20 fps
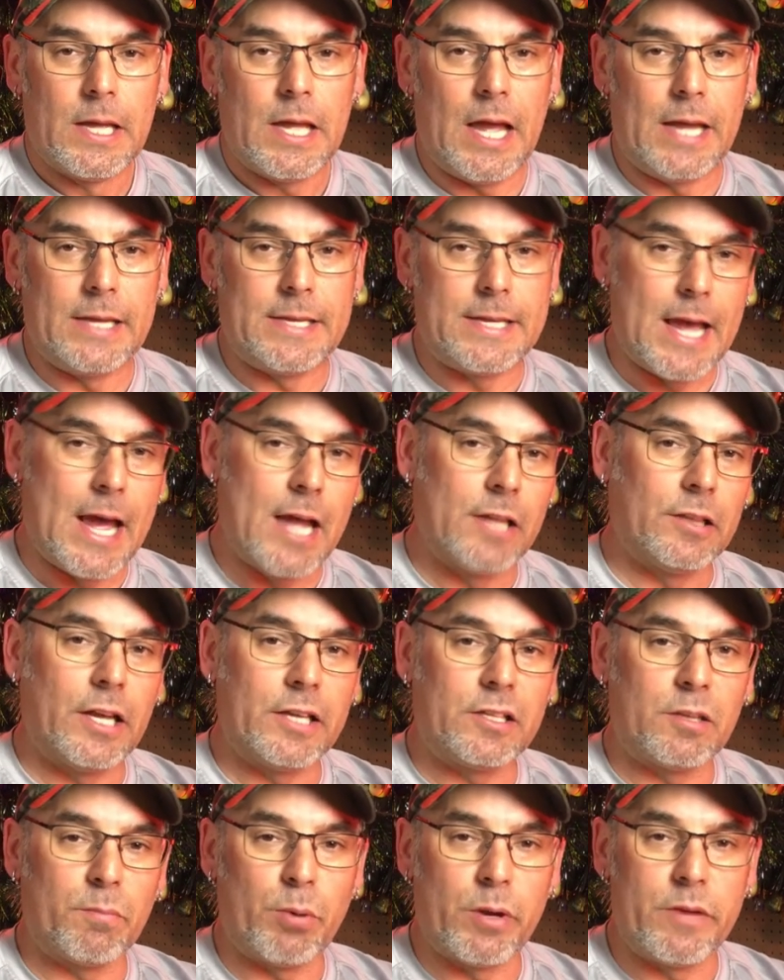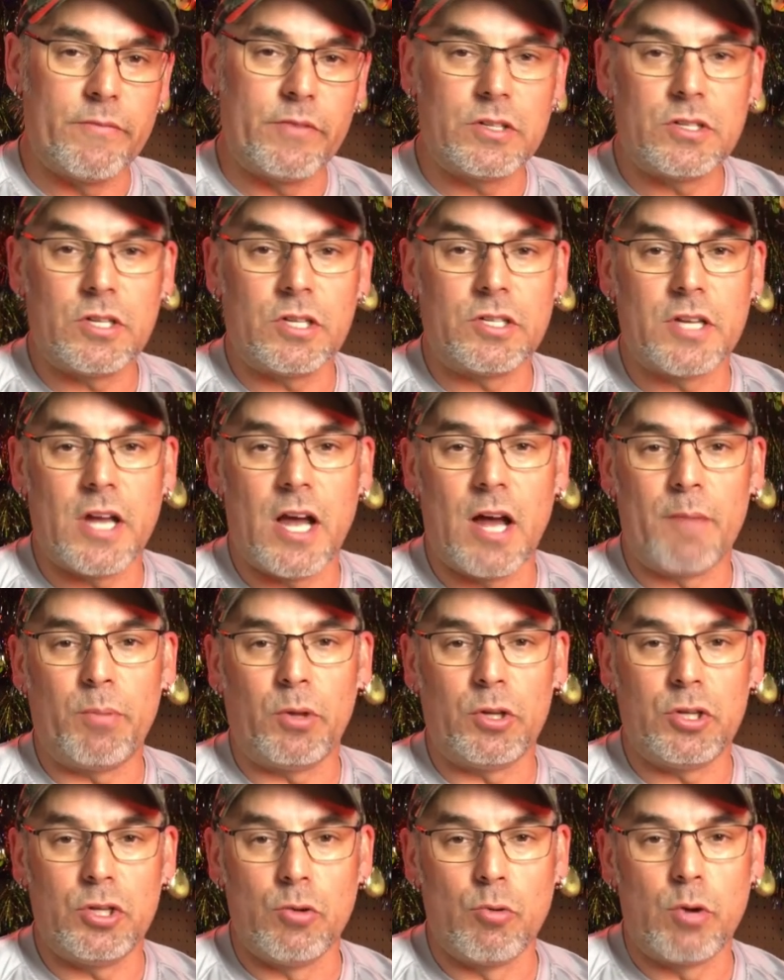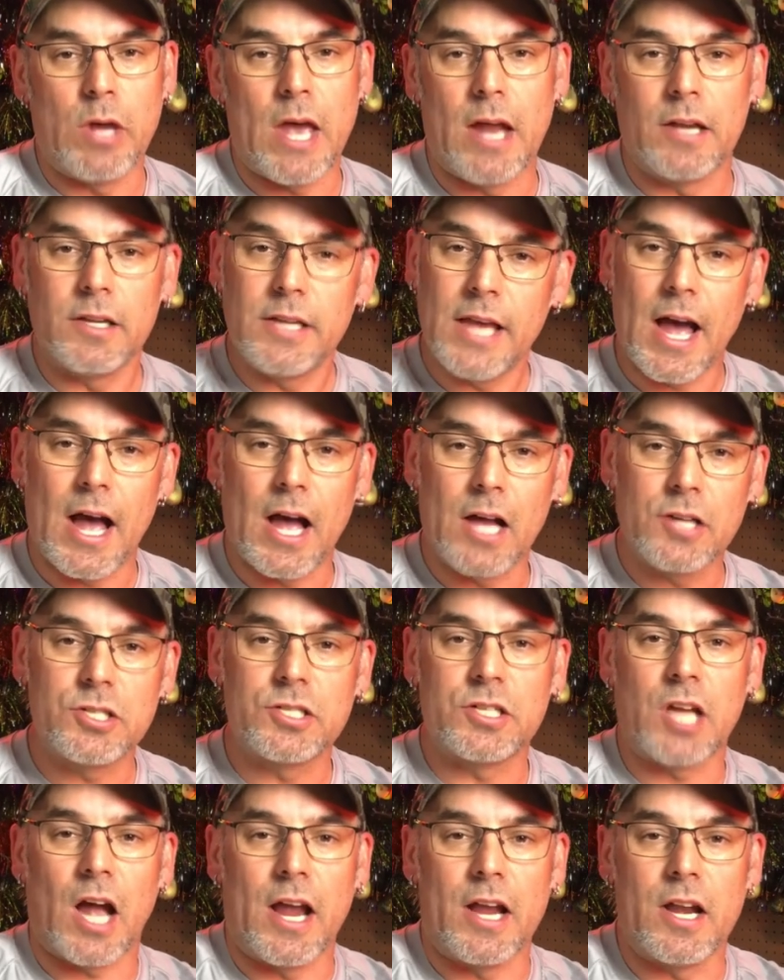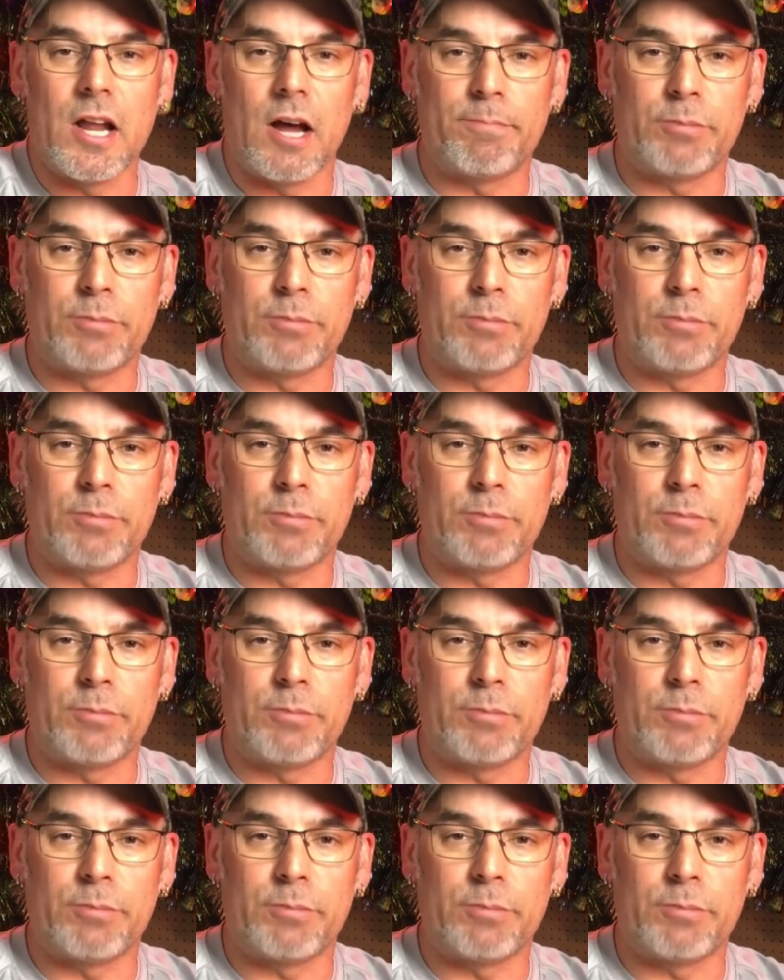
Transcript: again, like the previous example, you can cast tight up